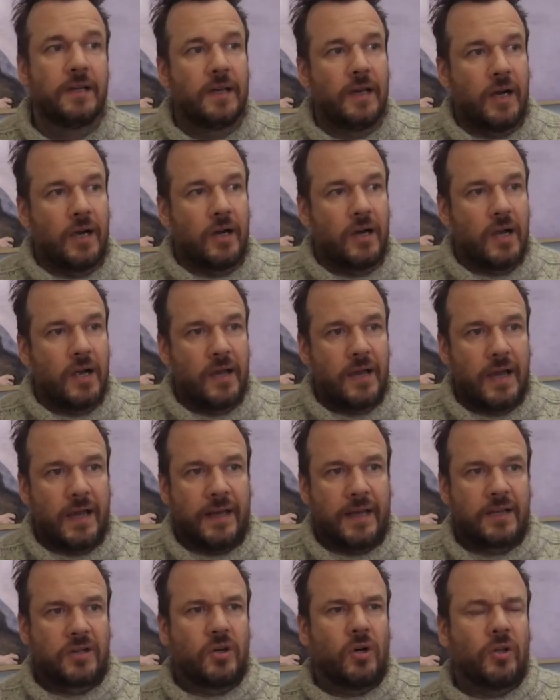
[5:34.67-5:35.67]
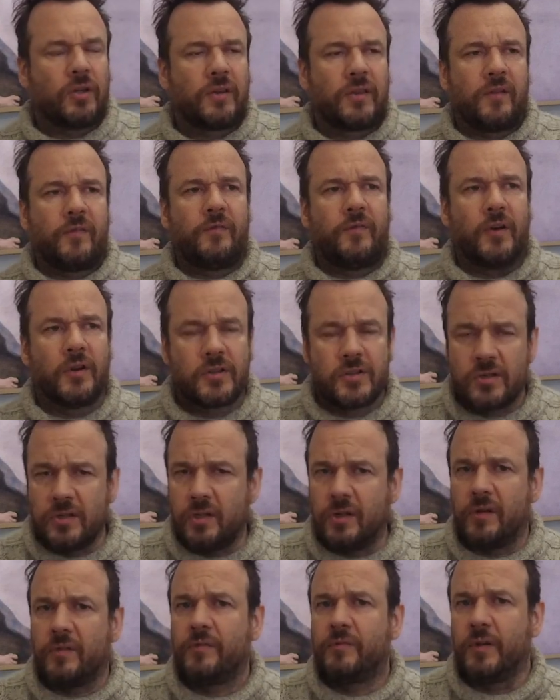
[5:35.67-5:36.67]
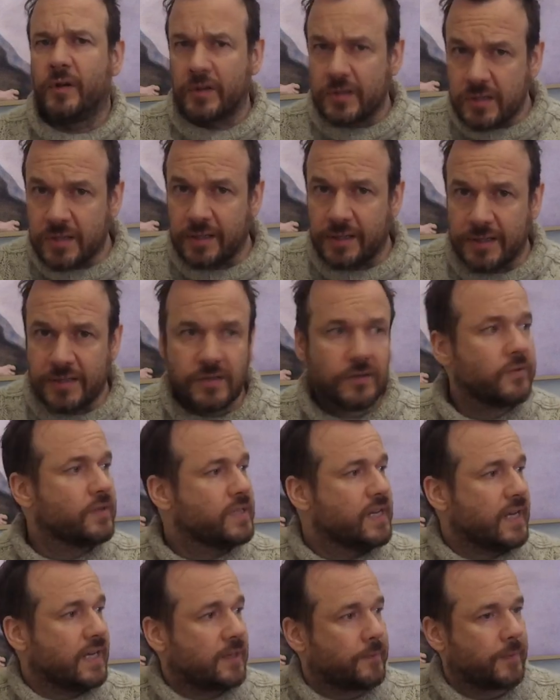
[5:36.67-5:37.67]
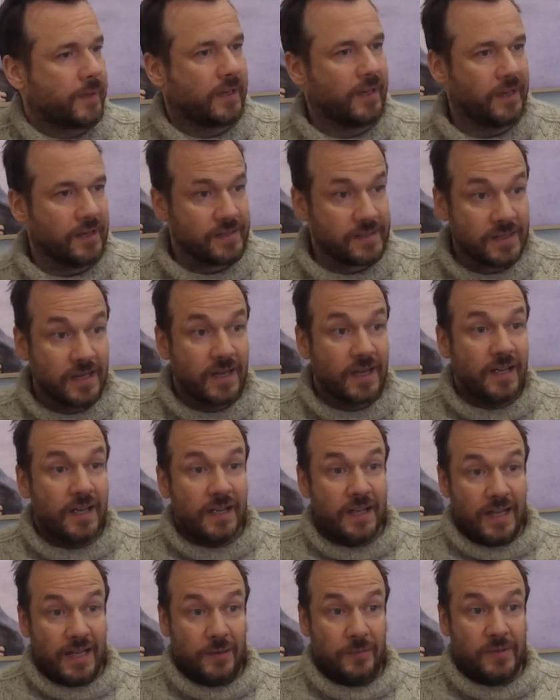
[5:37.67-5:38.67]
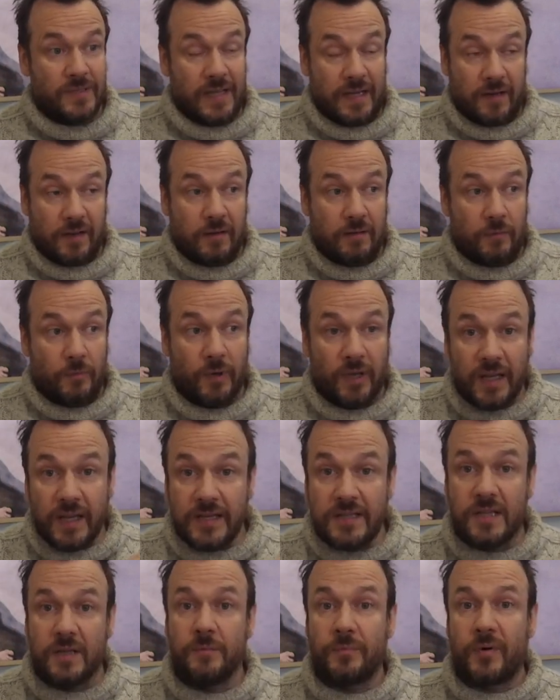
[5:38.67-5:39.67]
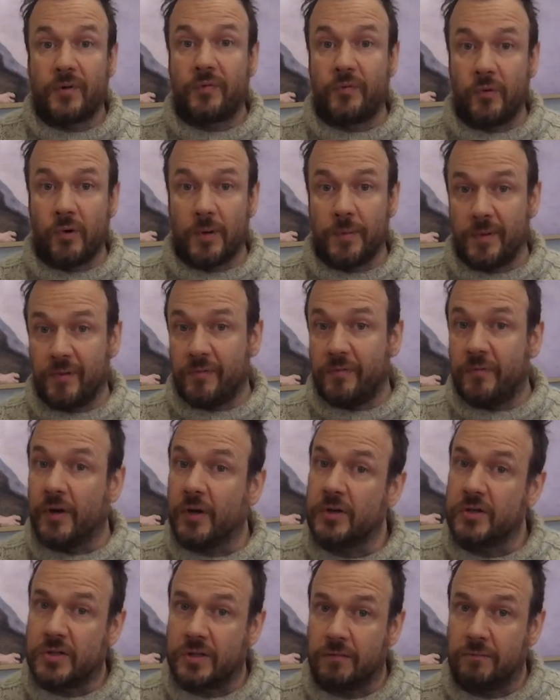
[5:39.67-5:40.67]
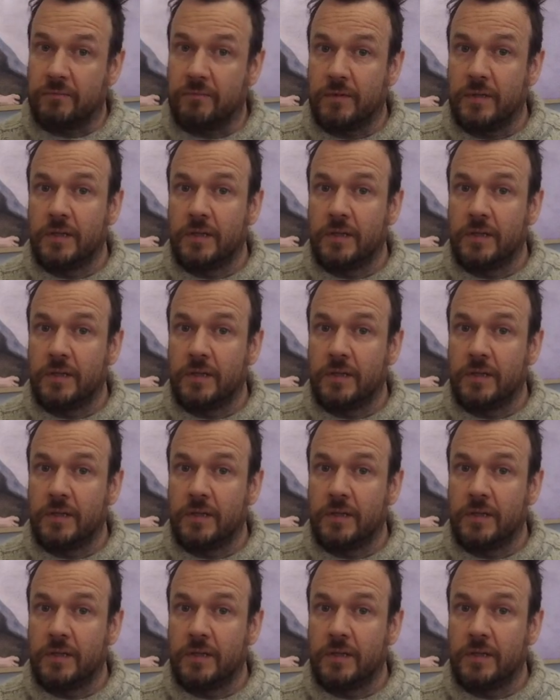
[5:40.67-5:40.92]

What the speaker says: and I called it the functional or functionalist critique because it was like religion performed a function,